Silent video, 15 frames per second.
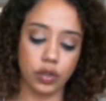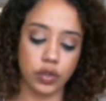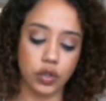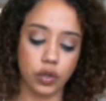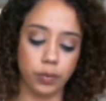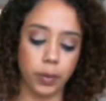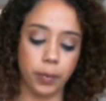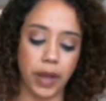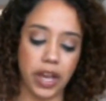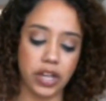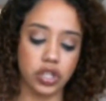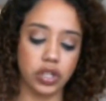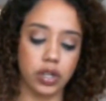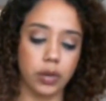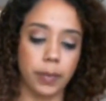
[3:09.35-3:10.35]
super
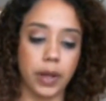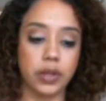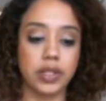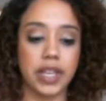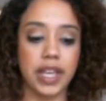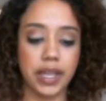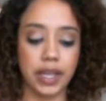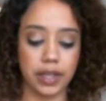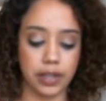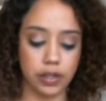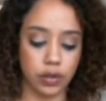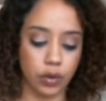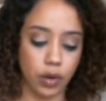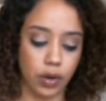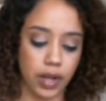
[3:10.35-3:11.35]
passionate about taking, and
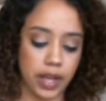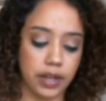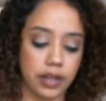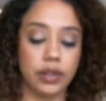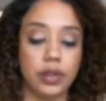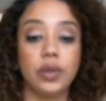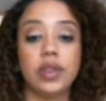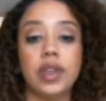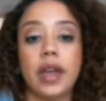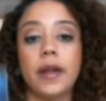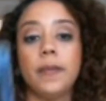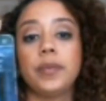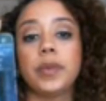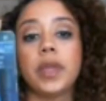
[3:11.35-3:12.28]
you go ahead and do that.